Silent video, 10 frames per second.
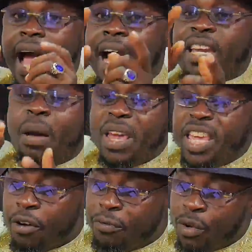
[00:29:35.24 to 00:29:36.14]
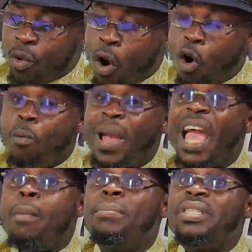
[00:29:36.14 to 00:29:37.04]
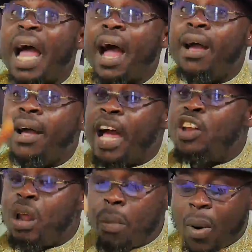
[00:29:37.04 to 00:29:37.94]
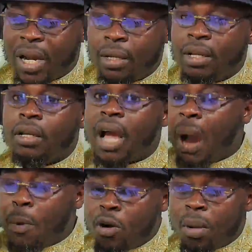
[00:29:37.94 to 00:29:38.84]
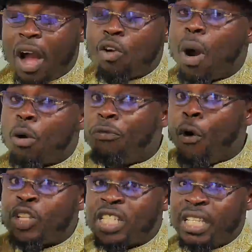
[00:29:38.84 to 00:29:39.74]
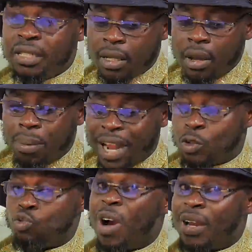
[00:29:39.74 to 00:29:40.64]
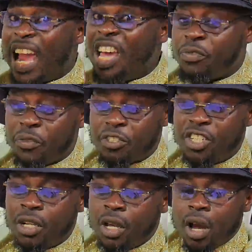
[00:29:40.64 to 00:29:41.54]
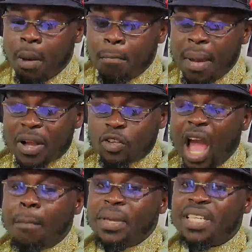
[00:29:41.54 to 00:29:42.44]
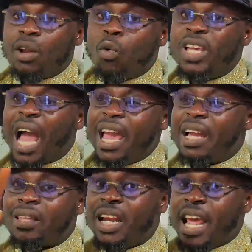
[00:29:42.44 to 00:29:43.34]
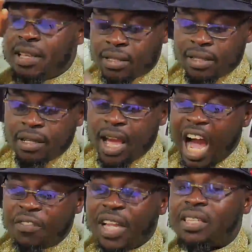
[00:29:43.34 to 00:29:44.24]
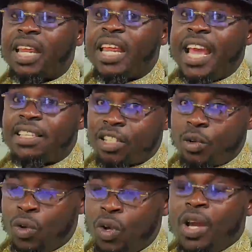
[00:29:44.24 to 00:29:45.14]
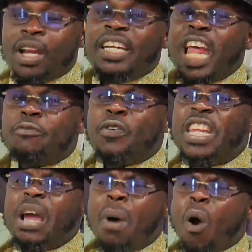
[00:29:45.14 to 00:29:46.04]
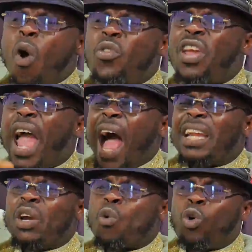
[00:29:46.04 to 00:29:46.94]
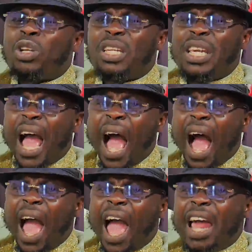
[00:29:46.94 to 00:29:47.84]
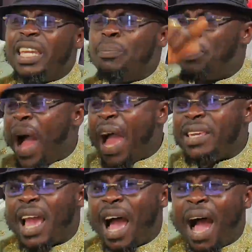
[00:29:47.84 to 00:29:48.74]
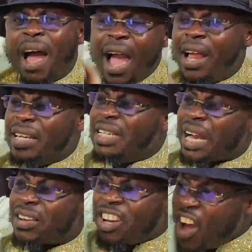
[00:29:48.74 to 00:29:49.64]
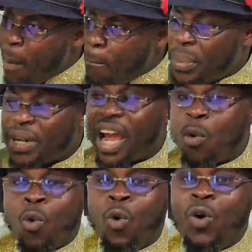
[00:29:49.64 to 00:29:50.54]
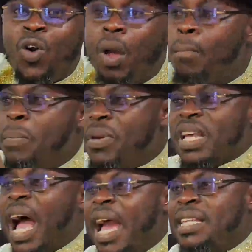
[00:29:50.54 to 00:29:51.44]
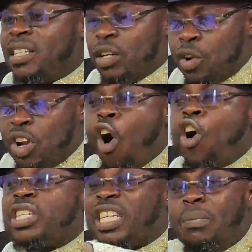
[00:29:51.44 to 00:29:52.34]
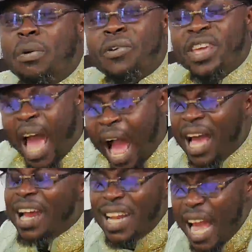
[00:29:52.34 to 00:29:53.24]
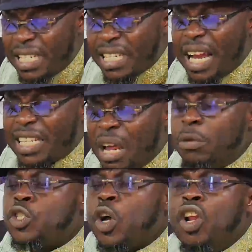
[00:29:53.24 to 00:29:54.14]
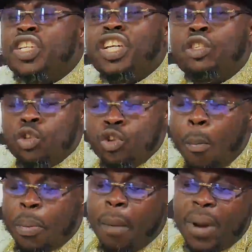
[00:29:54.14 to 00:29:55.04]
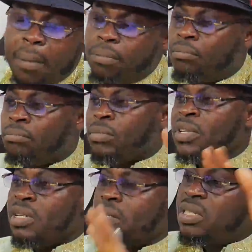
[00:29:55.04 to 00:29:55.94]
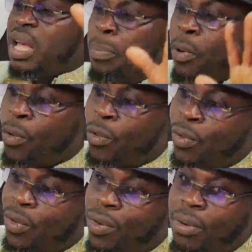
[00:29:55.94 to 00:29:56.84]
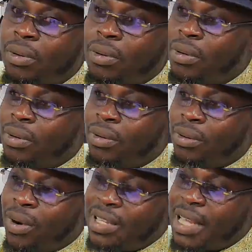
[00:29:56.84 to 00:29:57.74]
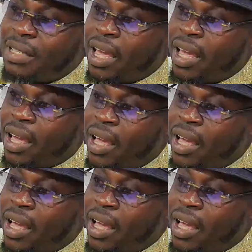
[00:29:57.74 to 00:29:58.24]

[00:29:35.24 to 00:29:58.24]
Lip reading: I dey make you free ho obey bisa and then number 1 abro no ma come 14 plus 1 na 15 me pato e bisa no we are 3 days after 3 days no na fe dey make hwe adekode a e di ba ya e di yare no e brew me bisa angel no na o chere me wi a na angel na chere me solution to your problem Simple. What I say?